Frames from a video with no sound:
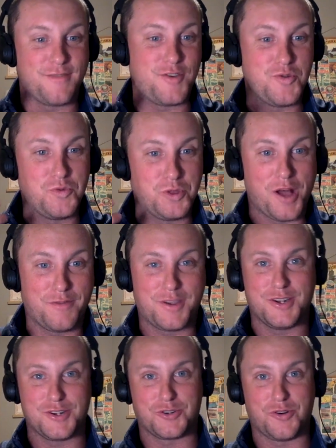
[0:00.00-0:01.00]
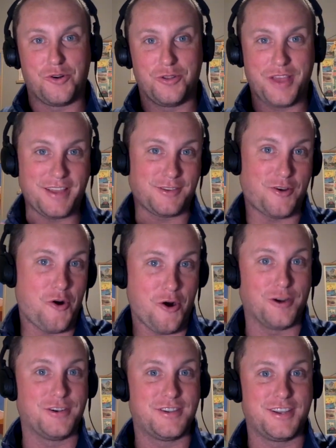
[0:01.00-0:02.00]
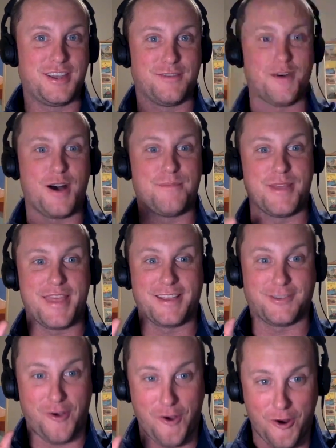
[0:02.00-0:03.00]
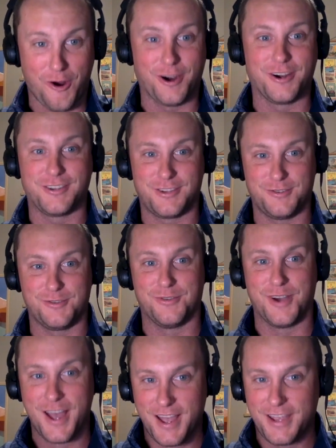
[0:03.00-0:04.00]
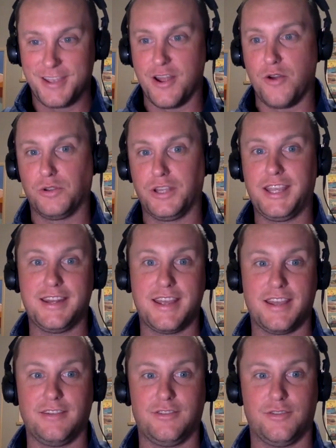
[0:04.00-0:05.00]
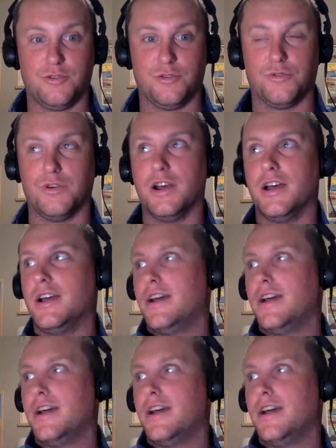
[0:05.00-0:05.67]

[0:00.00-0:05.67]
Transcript: if you love control, that's hard to give up and that's hard to, you know, lean into.